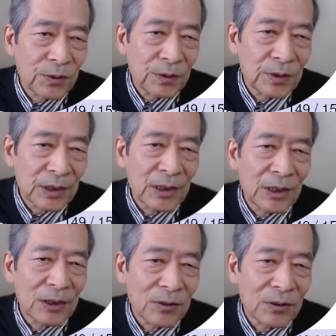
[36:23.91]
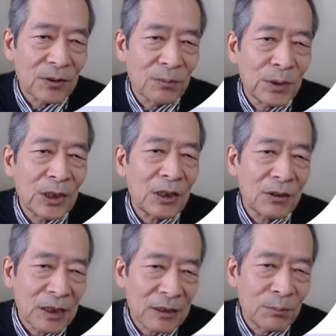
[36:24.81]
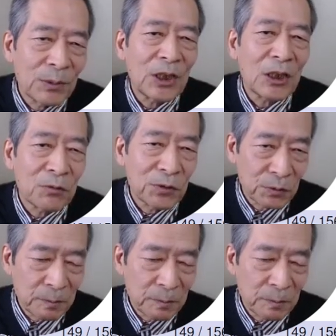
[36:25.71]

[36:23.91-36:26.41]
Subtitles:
is meaningful,